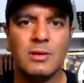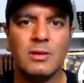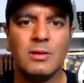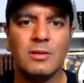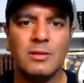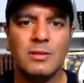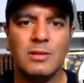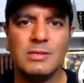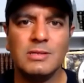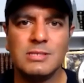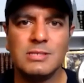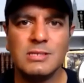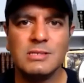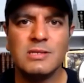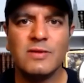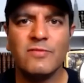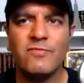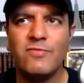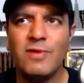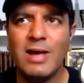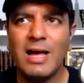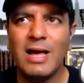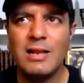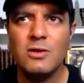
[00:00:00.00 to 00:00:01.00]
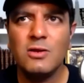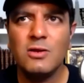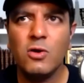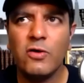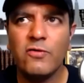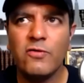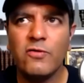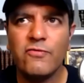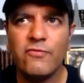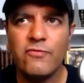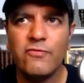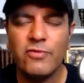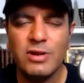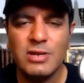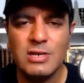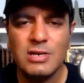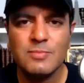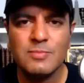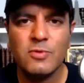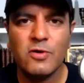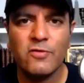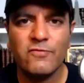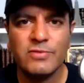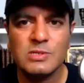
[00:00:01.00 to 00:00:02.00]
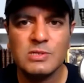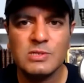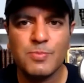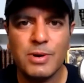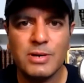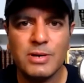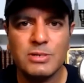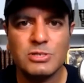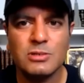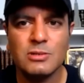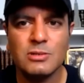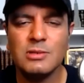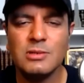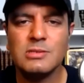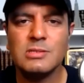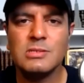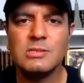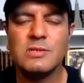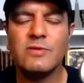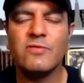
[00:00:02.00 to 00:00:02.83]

This is a value of freedom of expression. This is a